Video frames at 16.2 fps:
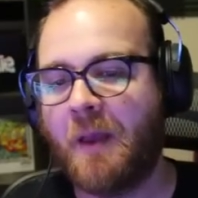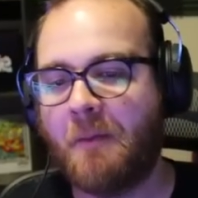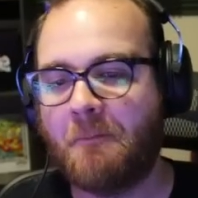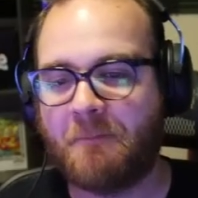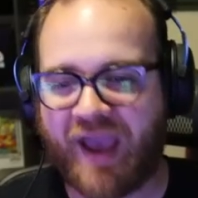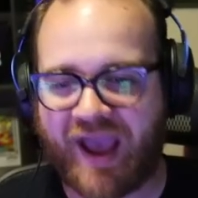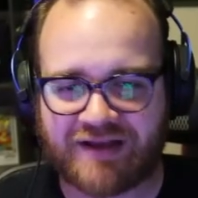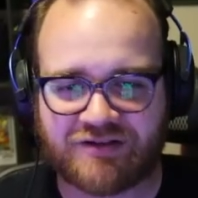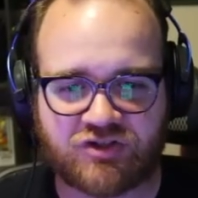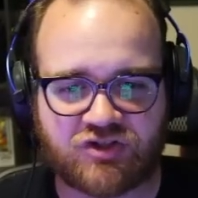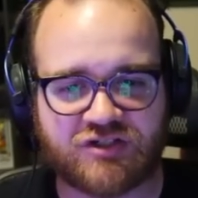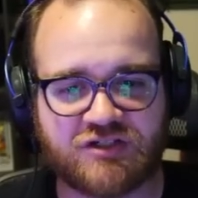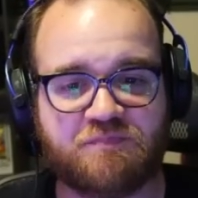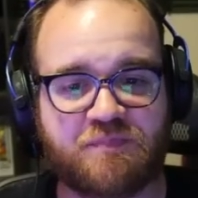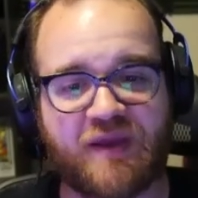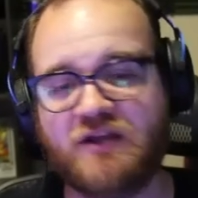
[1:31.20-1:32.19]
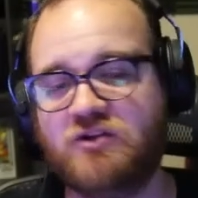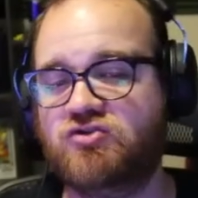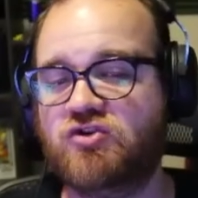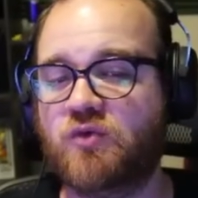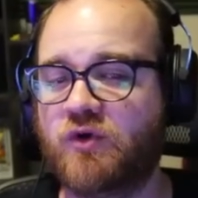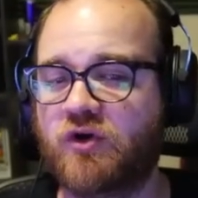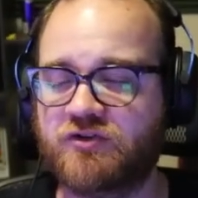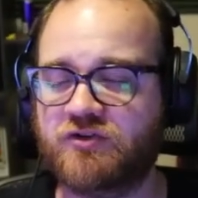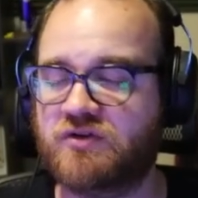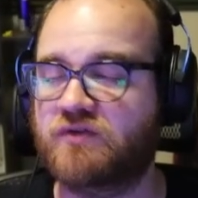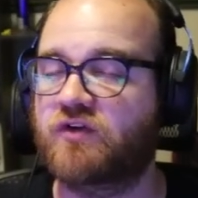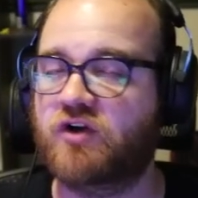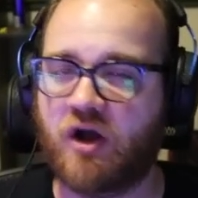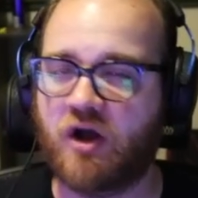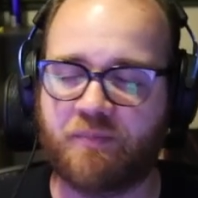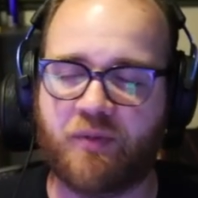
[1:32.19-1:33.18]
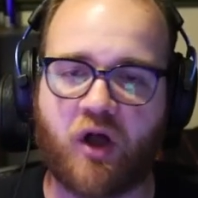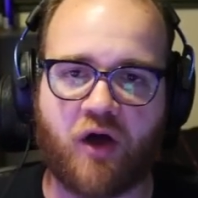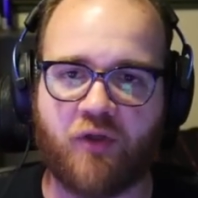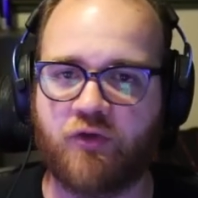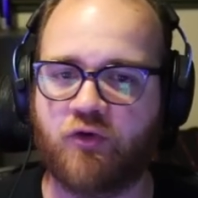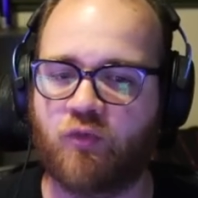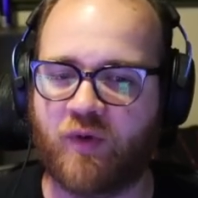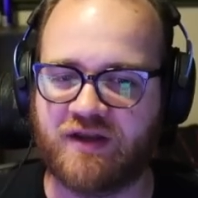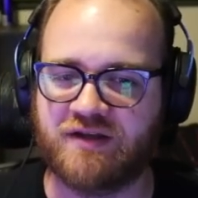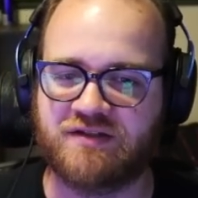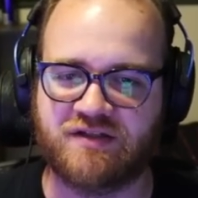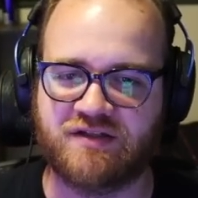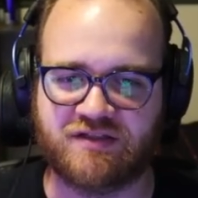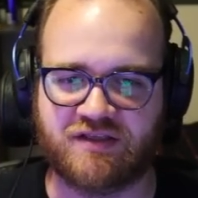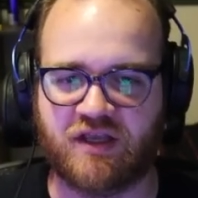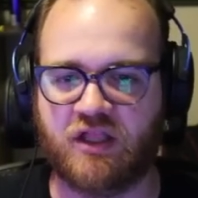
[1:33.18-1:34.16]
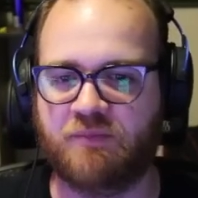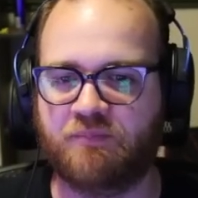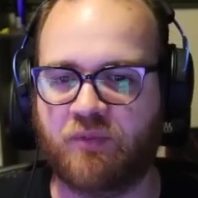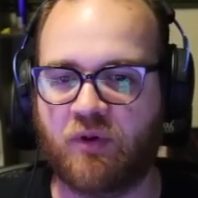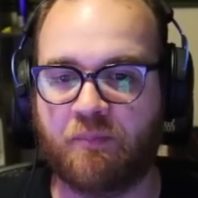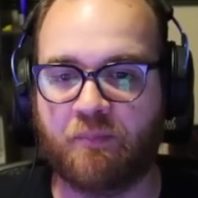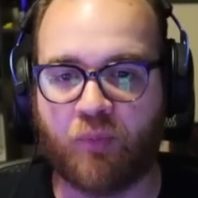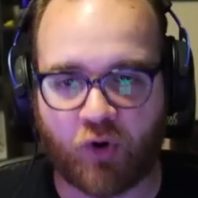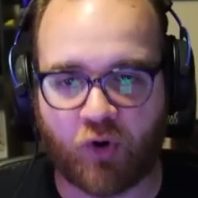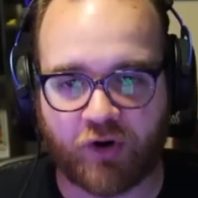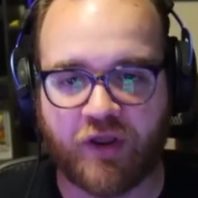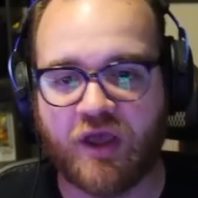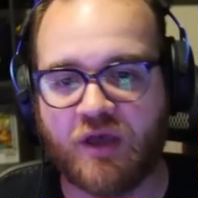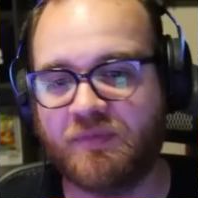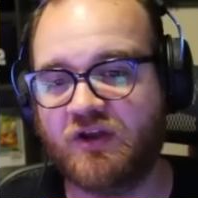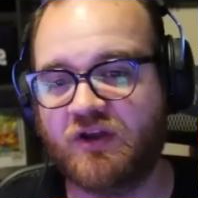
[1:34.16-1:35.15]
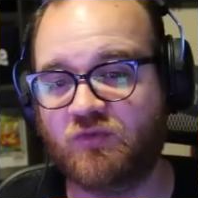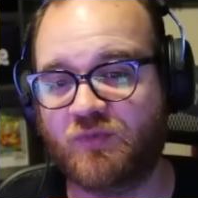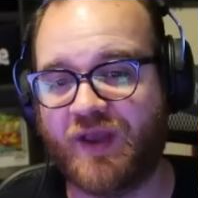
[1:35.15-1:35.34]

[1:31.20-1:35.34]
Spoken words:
Past just Patriot, we also have a couple other ways to scale up our board because we